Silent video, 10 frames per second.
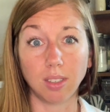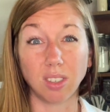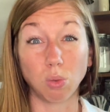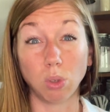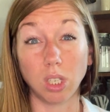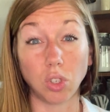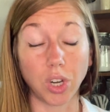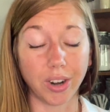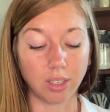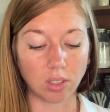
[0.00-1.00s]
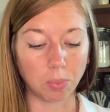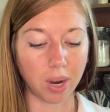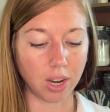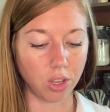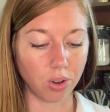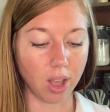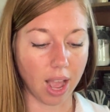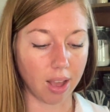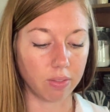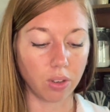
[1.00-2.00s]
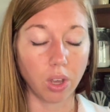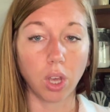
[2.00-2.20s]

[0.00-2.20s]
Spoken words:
is really starting to spread, you'll have